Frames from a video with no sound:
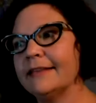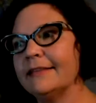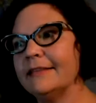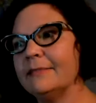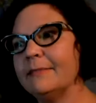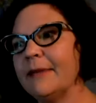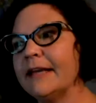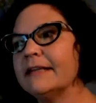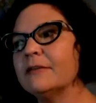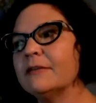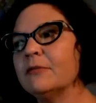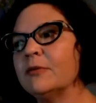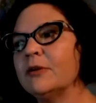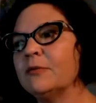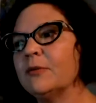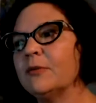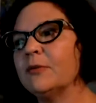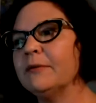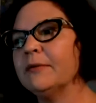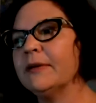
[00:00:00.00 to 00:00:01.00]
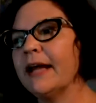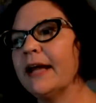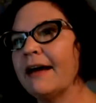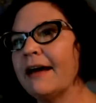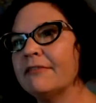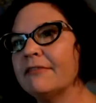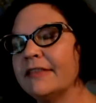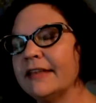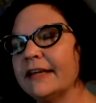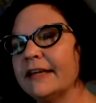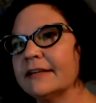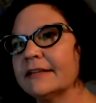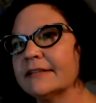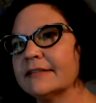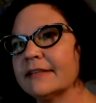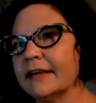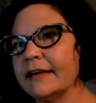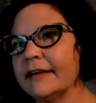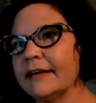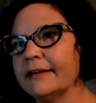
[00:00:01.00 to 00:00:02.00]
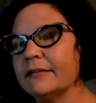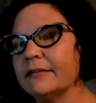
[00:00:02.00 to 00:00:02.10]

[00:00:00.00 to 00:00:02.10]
when we would have things like,